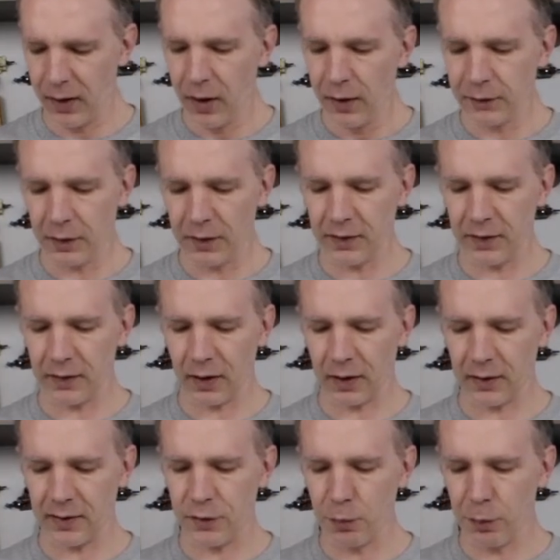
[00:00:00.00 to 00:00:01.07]
So this is like
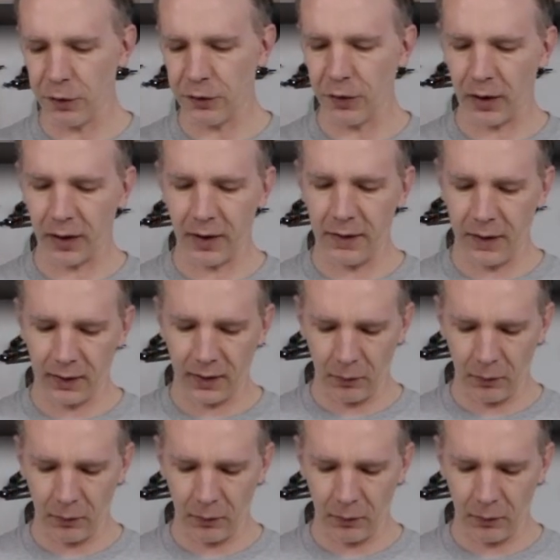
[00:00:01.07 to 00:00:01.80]
a super truck, I think